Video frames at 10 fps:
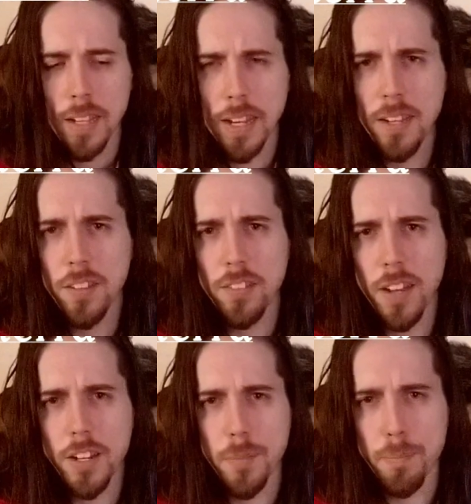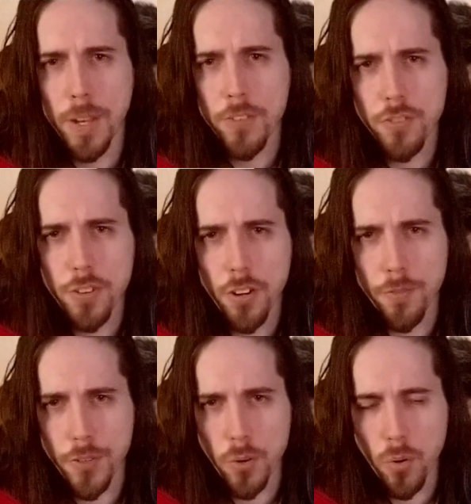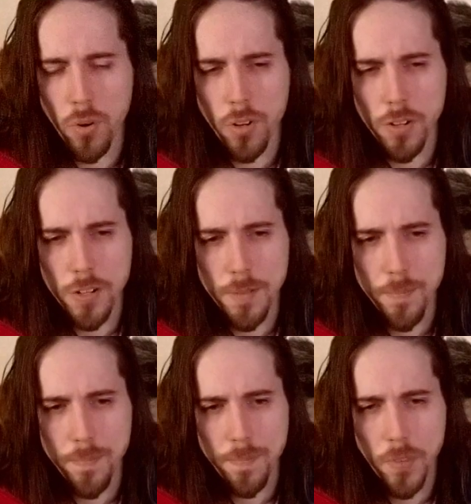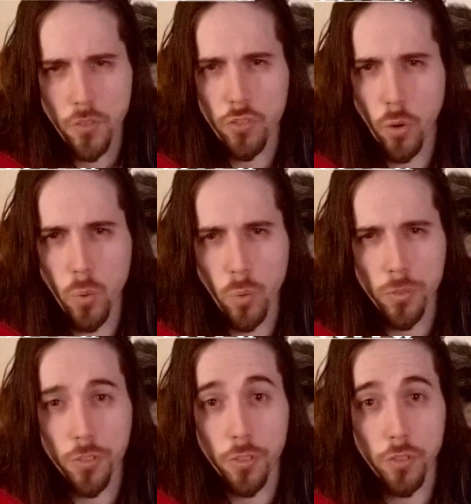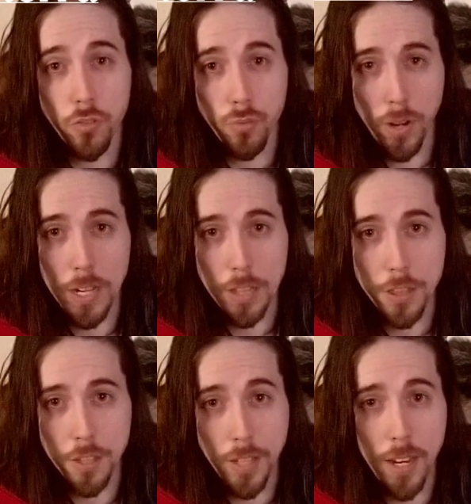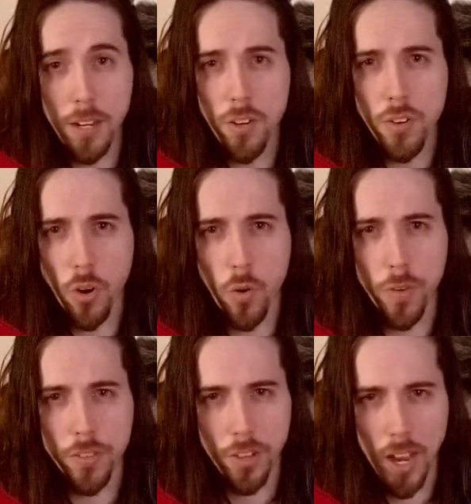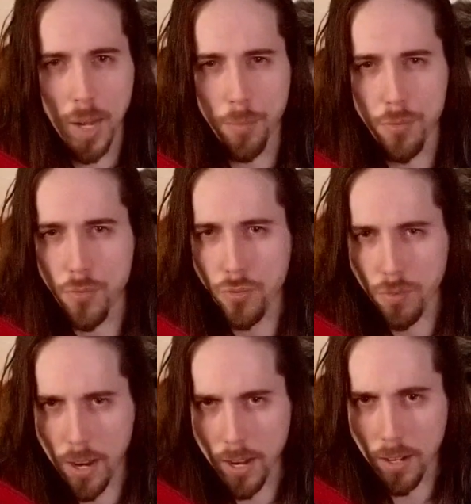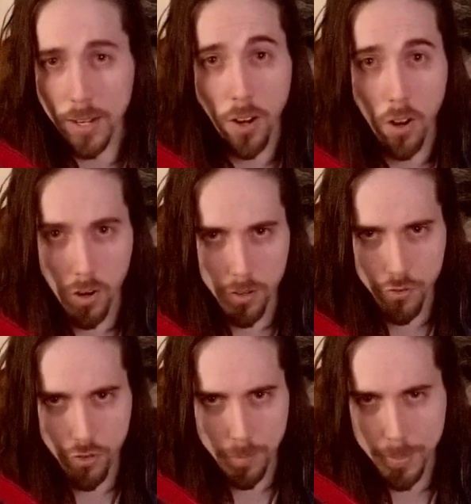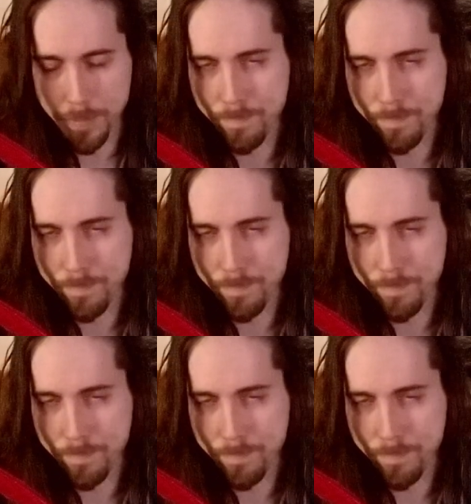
It is like a measure of your soul's strength, gained over time through trial and hardship.